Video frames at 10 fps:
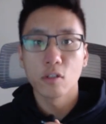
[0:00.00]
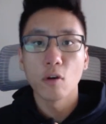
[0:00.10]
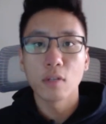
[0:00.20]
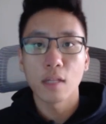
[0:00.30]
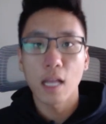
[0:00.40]
So
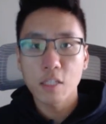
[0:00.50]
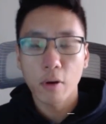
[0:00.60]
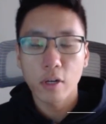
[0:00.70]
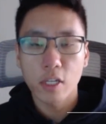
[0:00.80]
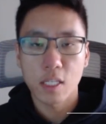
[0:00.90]
the last
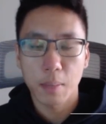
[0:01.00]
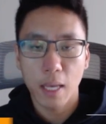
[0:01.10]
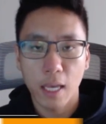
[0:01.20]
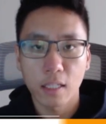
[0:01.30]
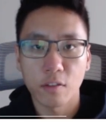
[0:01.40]
part is
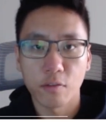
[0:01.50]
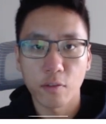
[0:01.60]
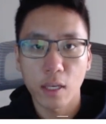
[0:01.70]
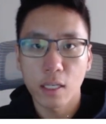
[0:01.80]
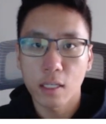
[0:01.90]
paying the
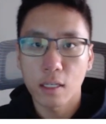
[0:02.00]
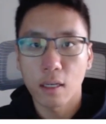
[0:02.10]
fee.